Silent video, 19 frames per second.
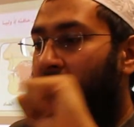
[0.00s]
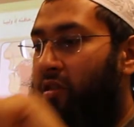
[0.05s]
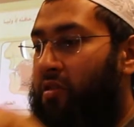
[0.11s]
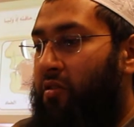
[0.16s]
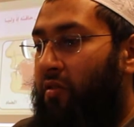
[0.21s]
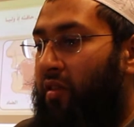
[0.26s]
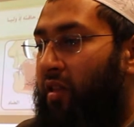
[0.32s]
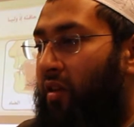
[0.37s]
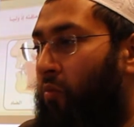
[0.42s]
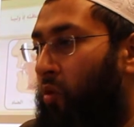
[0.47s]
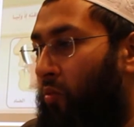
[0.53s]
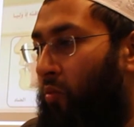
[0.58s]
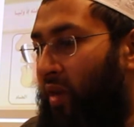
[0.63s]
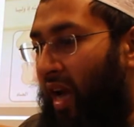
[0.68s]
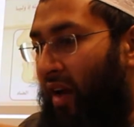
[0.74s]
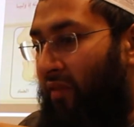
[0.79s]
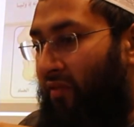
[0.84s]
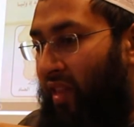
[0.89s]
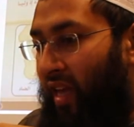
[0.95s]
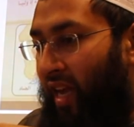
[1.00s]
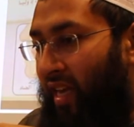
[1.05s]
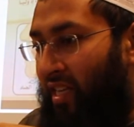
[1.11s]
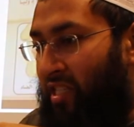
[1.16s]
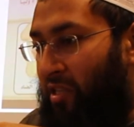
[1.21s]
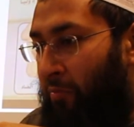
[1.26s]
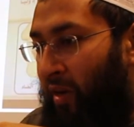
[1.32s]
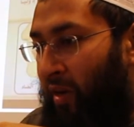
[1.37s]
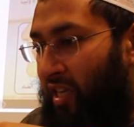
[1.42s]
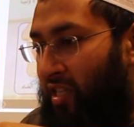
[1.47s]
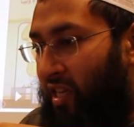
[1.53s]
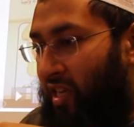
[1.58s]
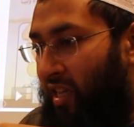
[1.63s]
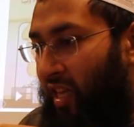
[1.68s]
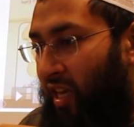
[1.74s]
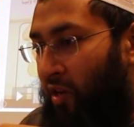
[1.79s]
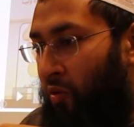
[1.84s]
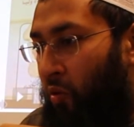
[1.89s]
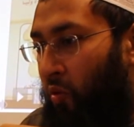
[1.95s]
So what we have there is a picture.
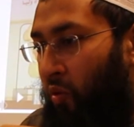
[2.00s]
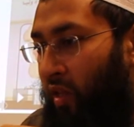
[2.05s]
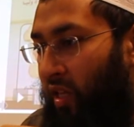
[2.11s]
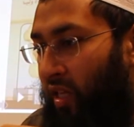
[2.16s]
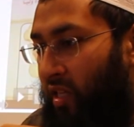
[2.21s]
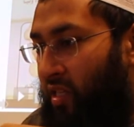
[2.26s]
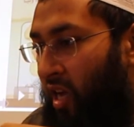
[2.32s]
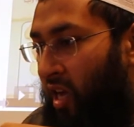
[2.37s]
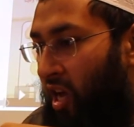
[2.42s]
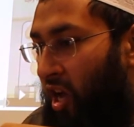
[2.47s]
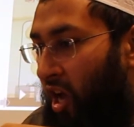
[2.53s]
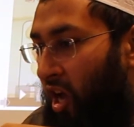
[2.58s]
They call this